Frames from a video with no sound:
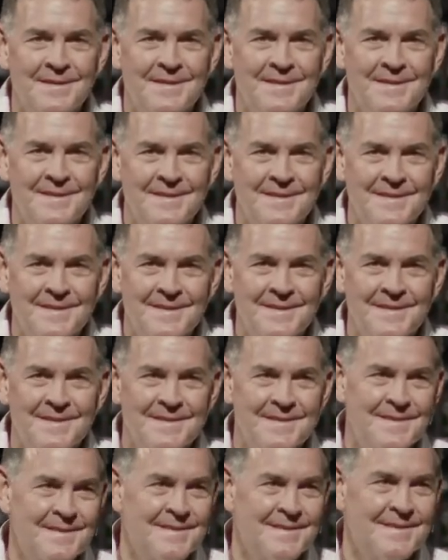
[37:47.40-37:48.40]

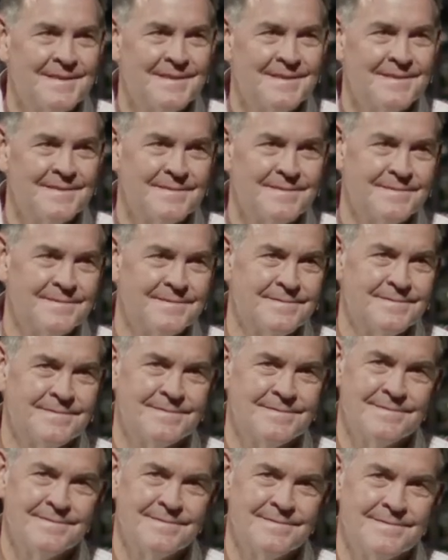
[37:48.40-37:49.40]

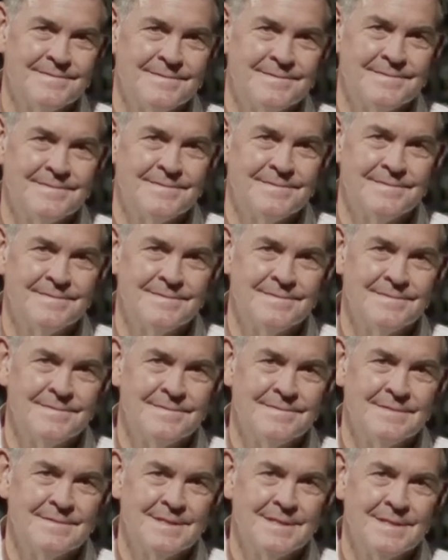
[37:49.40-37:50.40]

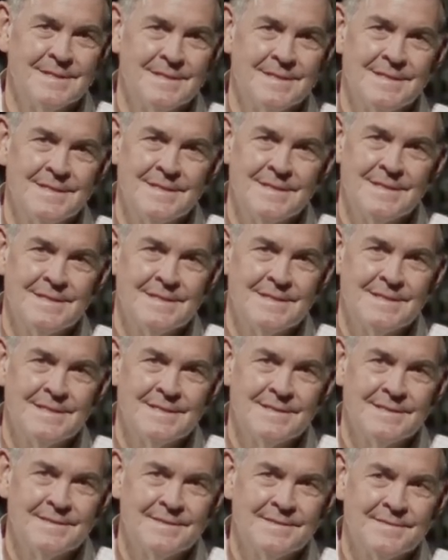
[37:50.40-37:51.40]

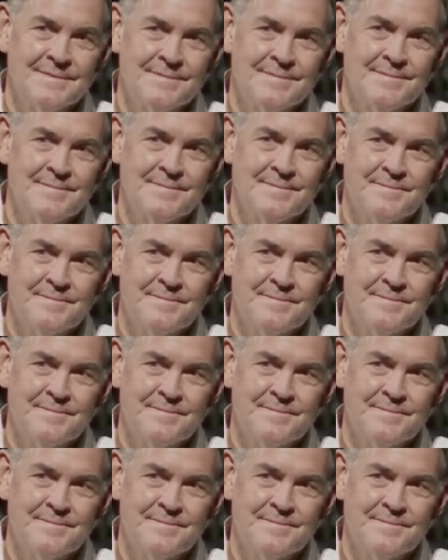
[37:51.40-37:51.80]
[no speech]